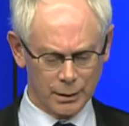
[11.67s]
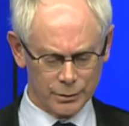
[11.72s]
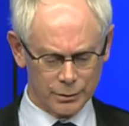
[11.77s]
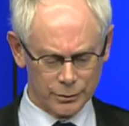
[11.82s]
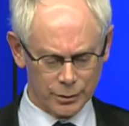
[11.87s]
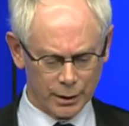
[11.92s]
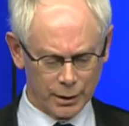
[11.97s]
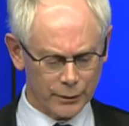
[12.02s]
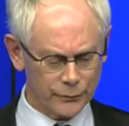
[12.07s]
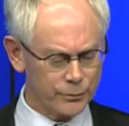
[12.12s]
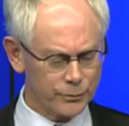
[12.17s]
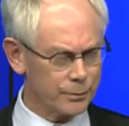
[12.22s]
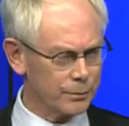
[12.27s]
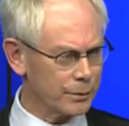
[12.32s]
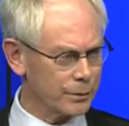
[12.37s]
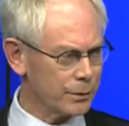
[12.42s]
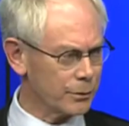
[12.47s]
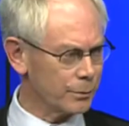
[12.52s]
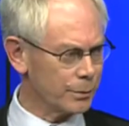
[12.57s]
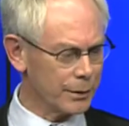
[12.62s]
So I have
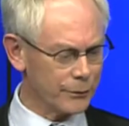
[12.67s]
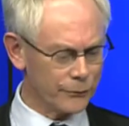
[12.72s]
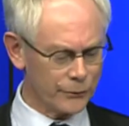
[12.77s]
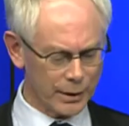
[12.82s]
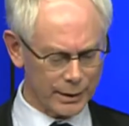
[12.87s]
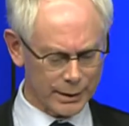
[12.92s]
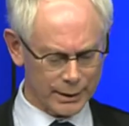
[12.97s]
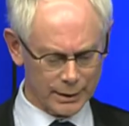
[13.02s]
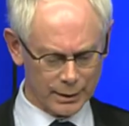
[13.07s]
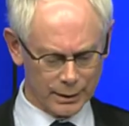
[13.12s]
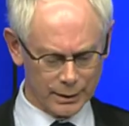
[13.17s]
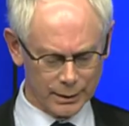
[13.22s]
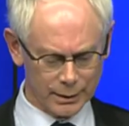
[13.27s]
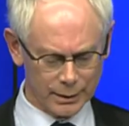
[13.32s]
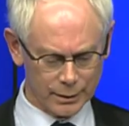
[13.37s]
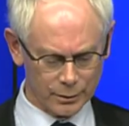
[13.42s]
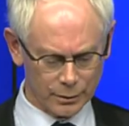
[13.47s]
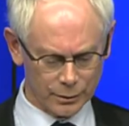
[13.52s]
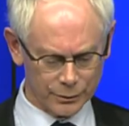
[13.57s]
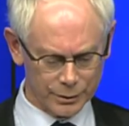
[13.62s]
to be very
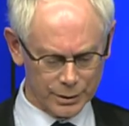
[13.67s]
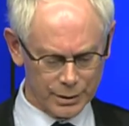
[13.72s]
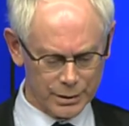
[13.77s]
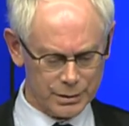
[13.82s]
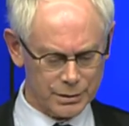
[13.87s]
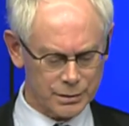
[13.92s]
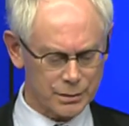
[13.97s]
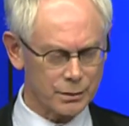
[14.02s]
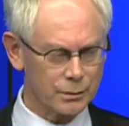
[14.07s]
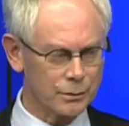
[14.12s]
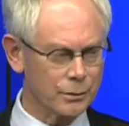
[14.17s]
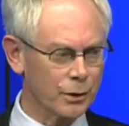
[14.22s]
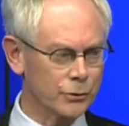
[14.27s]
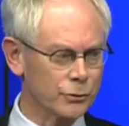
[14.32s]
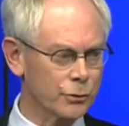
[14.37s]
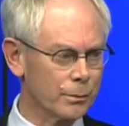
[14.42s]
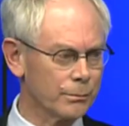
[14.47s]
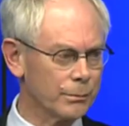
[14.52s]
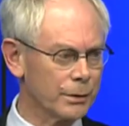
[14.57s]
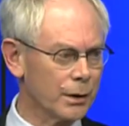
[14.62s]
clear on this,
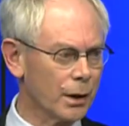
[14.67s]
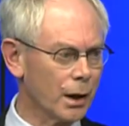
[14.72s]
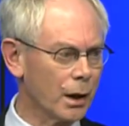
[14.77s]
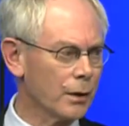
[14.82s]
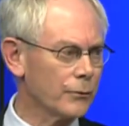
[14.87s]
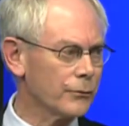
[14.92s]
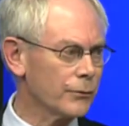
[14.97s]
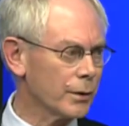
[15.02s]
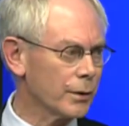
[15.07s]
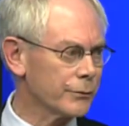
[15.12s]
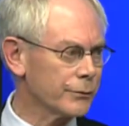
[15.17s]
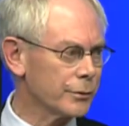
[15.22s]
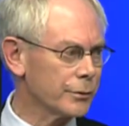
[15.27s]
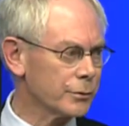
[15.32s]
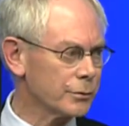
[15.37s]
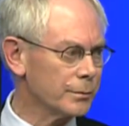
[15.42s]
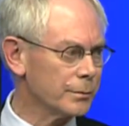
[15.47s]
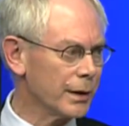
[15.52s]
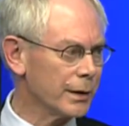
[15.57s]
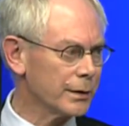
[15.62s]
not on behalf of the
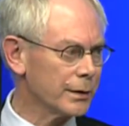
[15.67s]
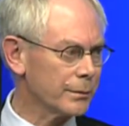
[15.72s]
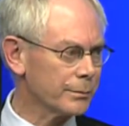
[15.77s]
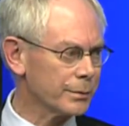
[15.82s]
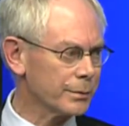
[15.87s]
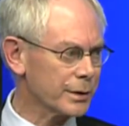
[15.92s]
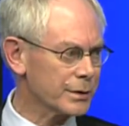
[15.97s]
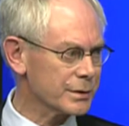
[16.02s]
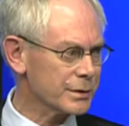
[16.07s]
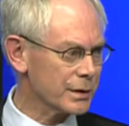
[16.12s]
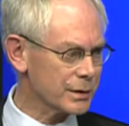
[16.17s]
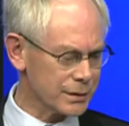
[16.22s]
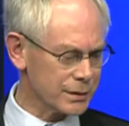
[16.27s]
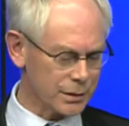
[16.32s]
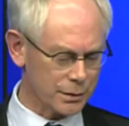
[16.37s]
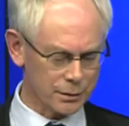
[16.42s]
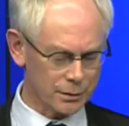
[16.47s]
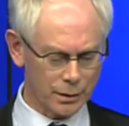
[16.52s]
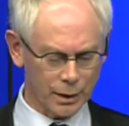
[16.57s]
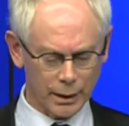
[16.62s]
Romanian
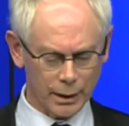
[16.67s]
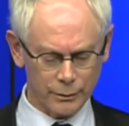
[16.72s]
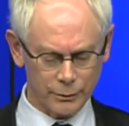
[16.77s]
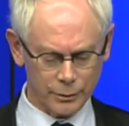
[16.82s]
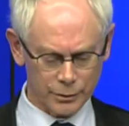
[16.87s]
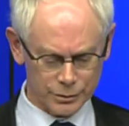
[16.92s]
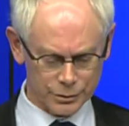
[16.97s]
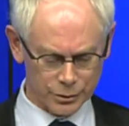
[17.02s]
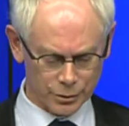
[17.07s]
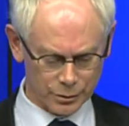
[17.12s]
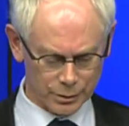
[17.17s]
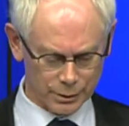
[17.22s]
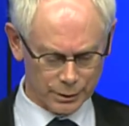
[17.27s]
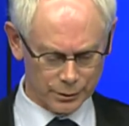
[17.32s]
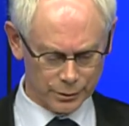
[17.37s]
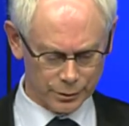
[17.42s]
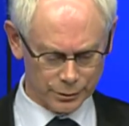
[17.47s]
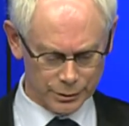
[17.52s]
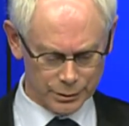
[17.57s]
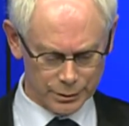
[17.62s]
presidency and certainly
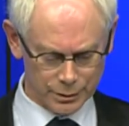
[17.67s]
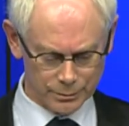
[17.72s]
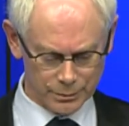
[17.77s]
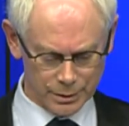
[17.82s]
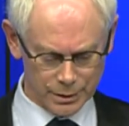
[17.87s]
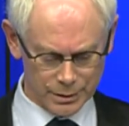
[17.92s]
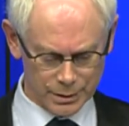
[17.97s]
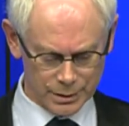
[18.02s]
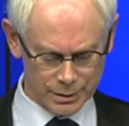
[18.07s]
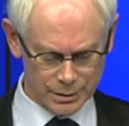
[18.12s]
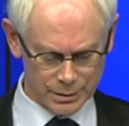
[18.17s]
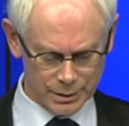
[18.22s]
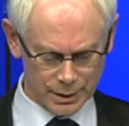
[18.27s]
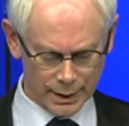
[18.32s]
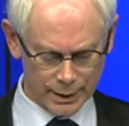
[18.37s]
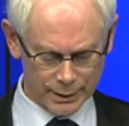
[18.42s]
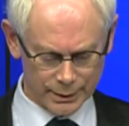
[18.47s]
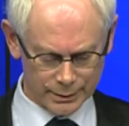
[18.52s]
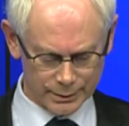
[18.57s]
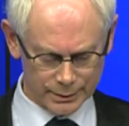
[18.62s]
not in the meetings
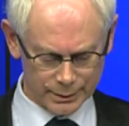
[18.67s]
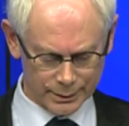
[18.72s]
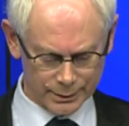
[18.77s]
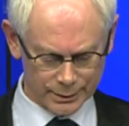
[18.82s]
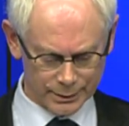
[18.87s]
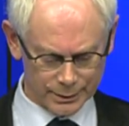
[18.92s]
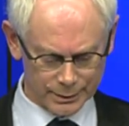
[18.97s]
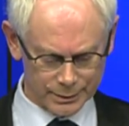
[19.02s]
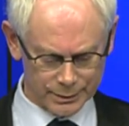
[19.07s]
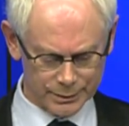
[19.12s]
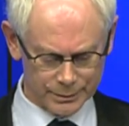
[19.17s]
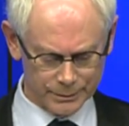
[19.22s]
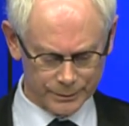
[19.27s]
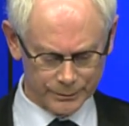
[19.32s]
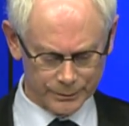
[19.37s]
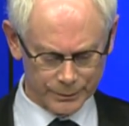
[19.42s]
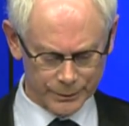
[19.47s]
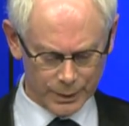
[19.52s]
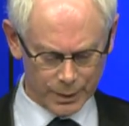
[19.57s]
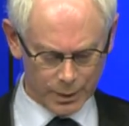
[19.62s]
I attended.
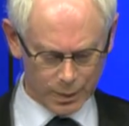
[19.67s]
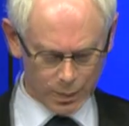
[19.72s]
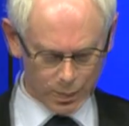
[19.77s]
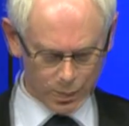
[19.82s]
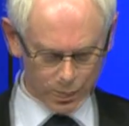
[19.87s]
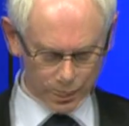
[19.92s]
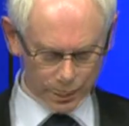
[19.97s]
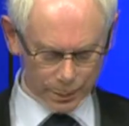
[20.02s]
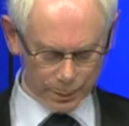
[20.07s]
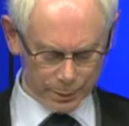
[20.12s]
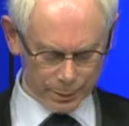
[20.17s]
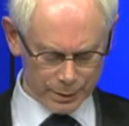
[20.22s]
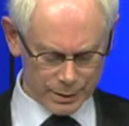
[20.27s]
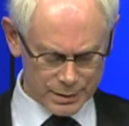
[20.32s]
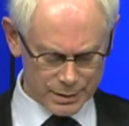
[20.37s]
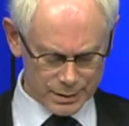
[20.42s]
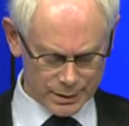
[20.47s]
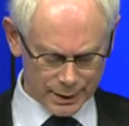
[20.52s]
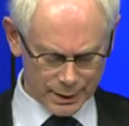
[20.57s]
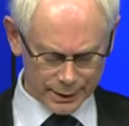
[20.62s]
We
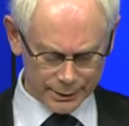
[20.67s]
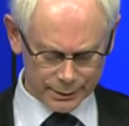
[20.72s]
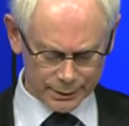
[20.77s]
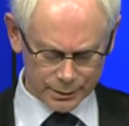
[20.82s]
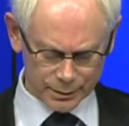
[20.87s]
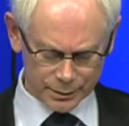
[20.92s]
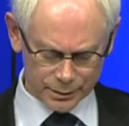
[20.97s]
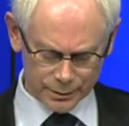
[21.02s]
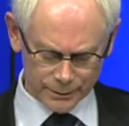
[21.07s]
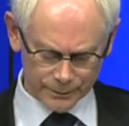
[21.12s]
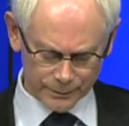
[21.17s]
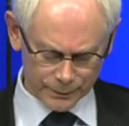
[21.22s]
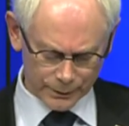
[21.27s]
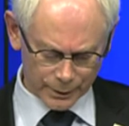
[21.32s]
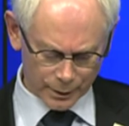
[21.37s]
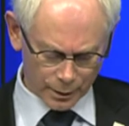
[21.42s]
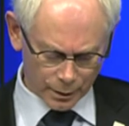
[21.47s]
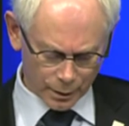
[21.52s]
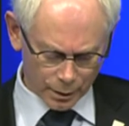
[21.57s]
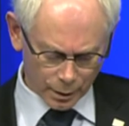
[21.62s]
decided
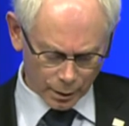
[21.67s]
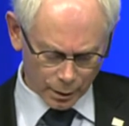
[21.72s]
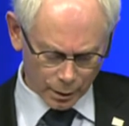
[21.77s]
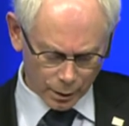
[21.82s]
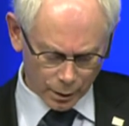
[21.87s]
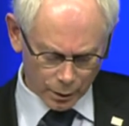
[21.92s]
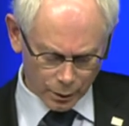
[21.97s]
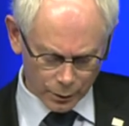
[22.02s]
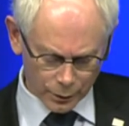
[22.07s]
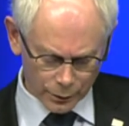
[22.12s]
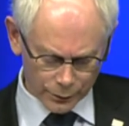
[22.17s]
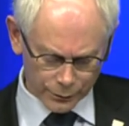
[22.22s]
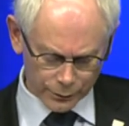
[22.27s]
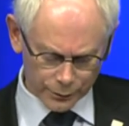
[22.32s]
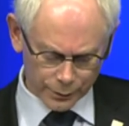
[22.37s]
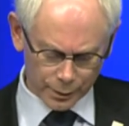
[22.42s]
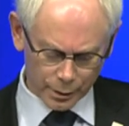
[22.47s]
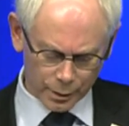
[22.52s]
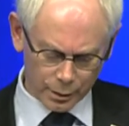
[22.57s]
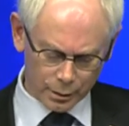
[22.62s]

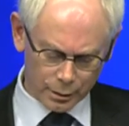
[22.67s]
on,